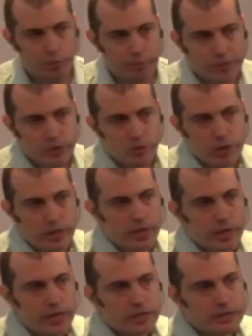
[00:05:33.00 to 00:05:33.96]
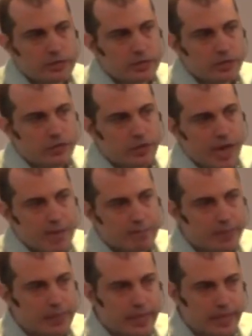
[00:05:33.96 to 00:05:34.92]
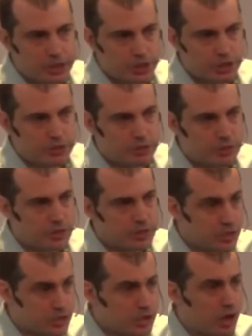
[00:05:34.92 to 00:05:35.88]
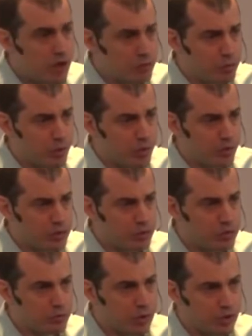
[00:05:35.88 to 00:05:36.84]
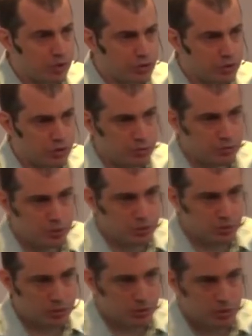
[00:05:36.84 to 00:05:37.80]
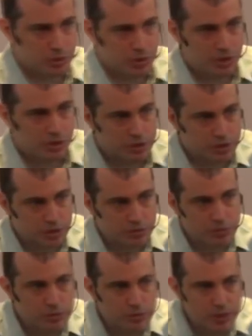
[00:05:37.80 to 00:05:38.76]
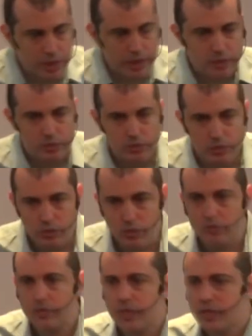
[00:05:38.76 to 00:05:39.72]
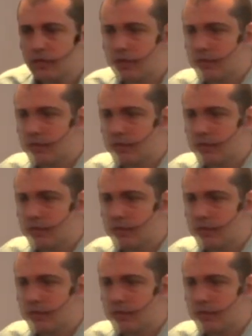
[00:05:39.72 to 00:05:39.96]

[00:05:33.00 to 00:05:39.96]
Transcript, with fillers: Bitcoin is the application. It's the software that you run on your computer that communicates with all of the other